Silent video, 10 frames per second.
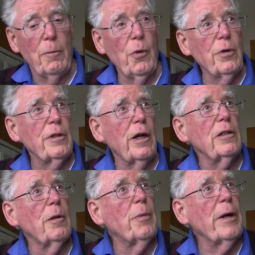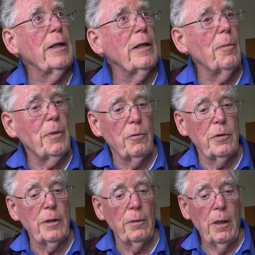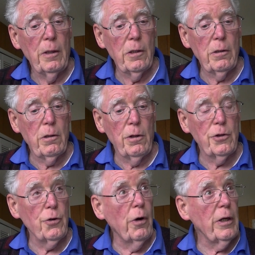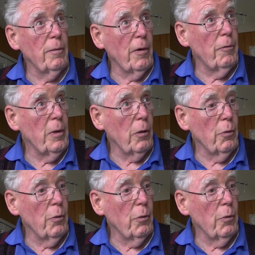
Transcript: They started to break it up. It was a consortium of mill.